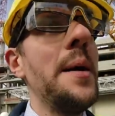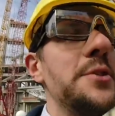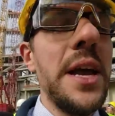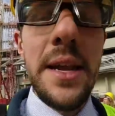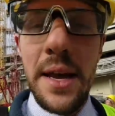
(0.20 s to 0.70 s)
I'm
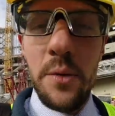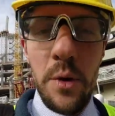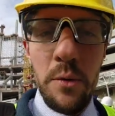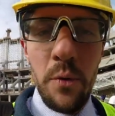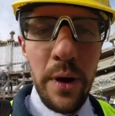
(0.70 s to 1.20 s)
standing on
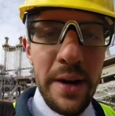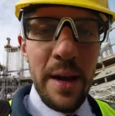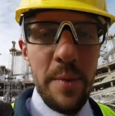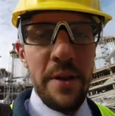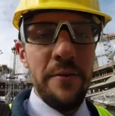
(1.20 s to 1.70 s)
what will one
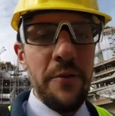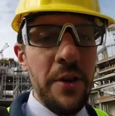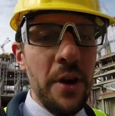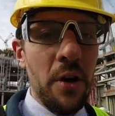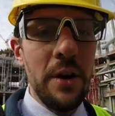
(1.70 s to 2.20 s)
day be the
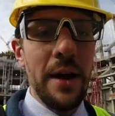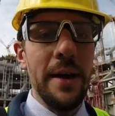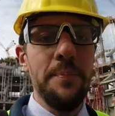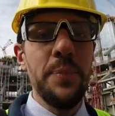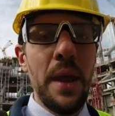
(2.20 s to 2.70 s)
50-yard
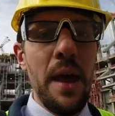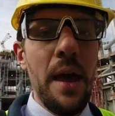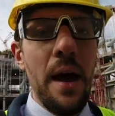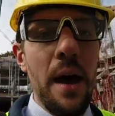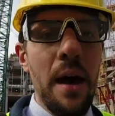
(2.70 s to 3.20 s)
line
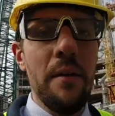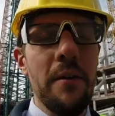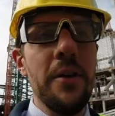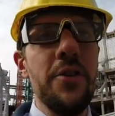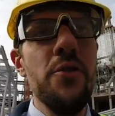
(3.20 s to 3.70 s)

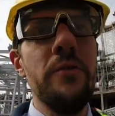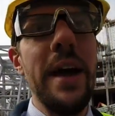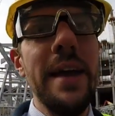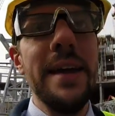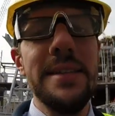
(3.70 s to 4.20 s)
of the new
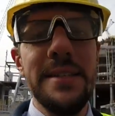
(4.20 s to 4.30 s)
Vikings